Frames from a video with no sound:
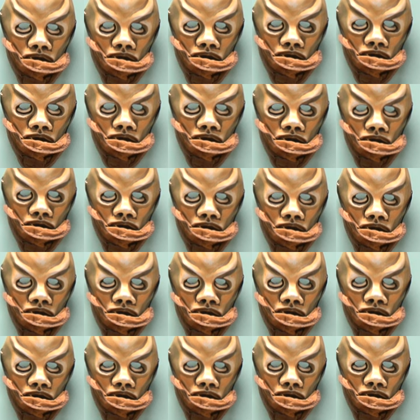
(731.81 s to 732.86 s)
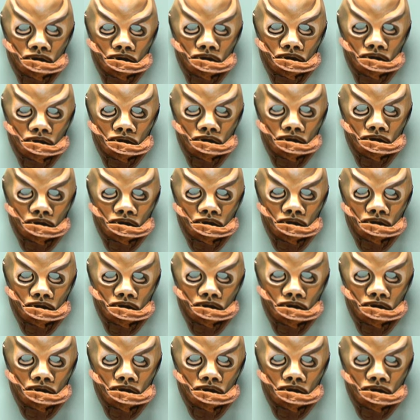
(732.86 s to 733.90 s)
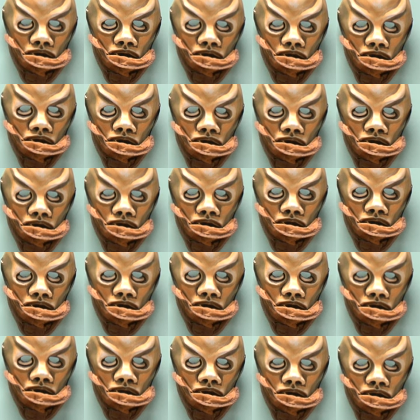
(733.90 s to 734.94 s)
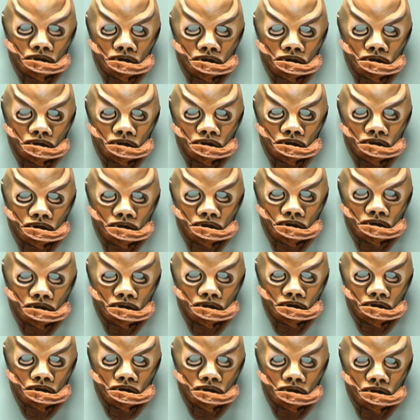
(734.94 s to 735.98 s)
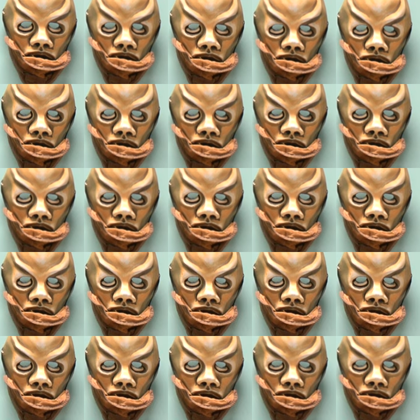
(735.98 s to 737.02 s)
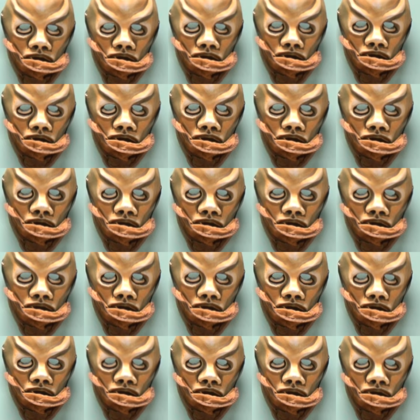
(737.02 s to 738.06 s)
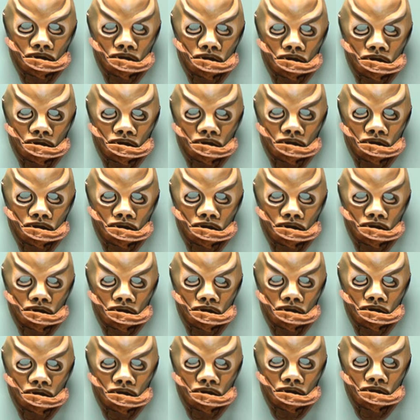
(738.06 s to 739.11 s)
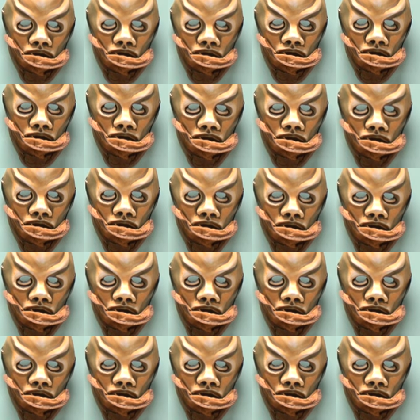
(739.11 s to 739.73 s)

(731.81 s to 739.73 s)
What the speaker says: (not speaking)